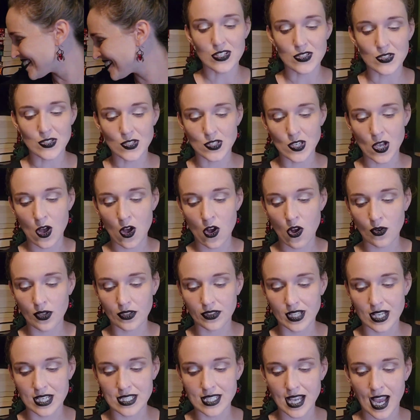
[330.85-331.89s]
So
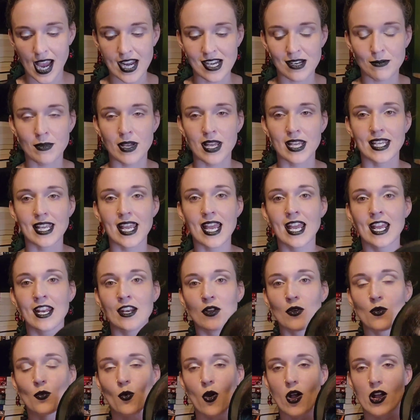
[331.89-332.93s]
this item
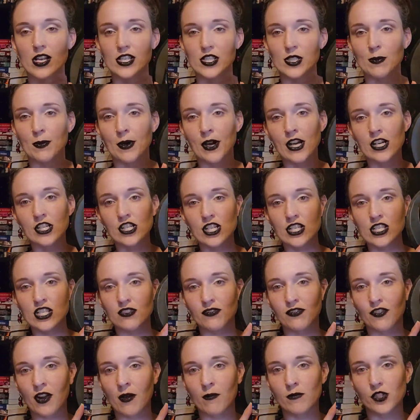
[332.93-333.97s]
again was purchased
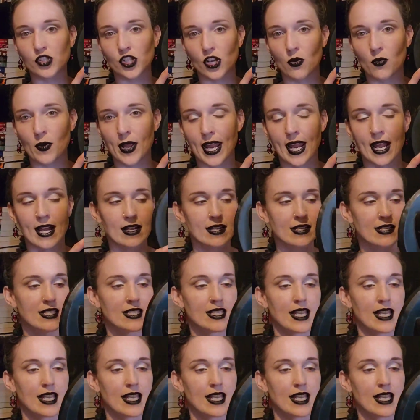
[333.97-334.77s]
from JoAnn's,